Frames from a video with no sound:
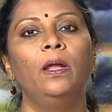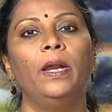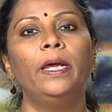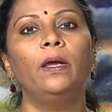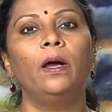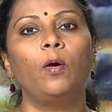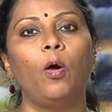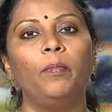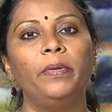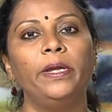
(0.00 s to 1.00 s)
like a
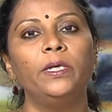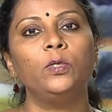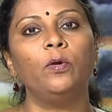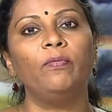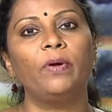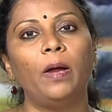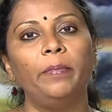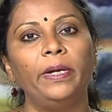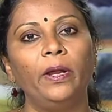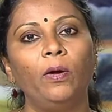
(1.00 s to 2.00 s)
combination of
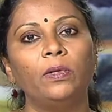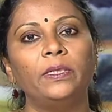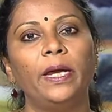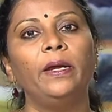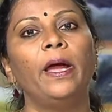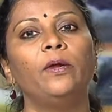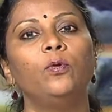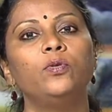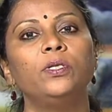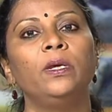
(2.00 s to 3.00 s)
carbon dioxide,
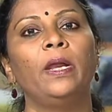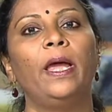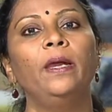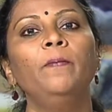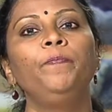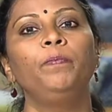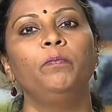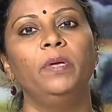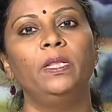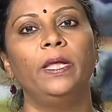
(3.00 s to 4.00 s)
hydrogen and
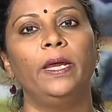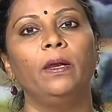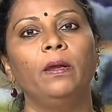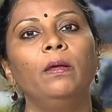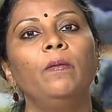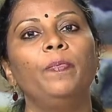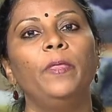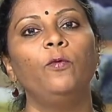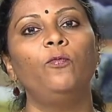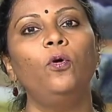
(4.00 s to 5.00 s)
methane.
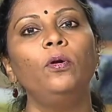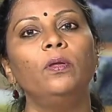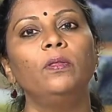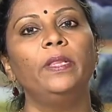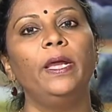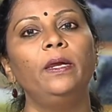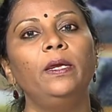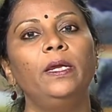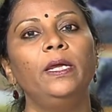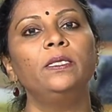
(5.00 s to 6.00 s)
Therefore, they
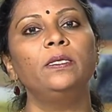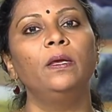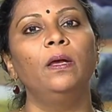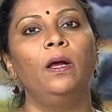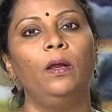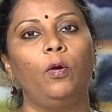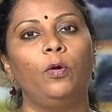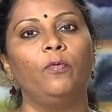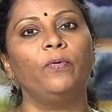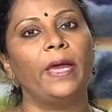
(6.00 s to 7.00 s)
release a lot of